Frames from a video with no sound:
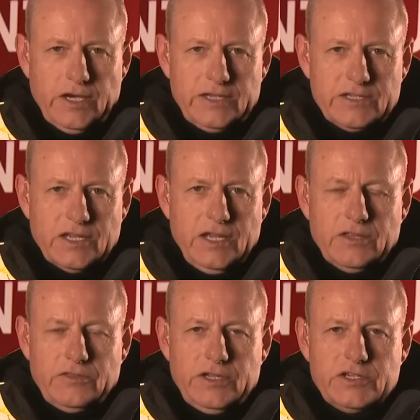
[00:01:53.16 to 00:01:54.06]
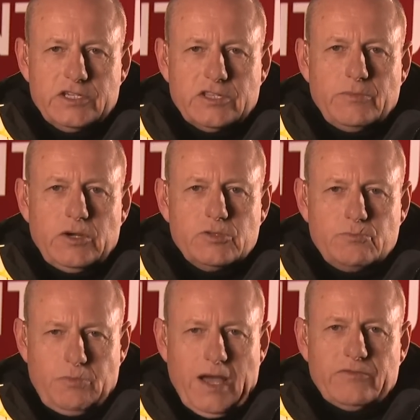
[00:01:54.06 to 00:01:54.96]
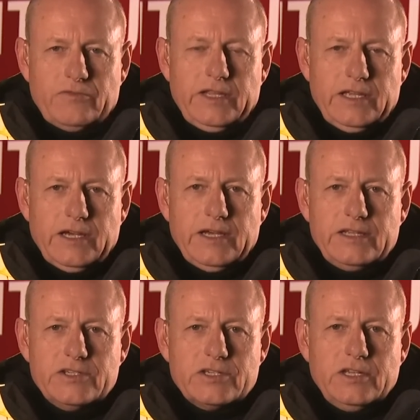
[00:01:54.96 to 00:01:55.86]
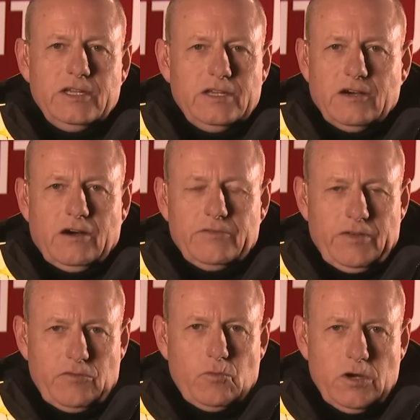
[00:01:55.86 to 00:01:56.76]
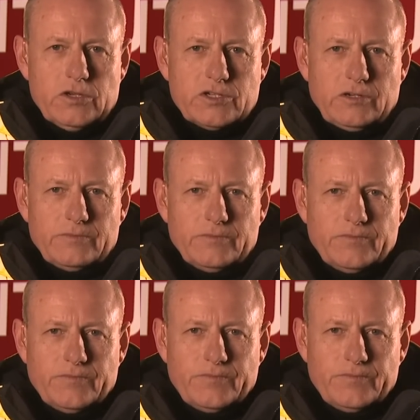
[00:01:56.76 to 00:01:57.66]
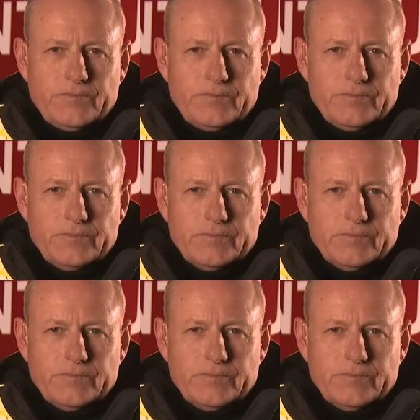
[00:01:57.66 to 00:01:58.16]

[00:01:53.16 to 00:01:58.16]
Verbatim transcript: days. This is the most baffling case I've ever worked on. You've been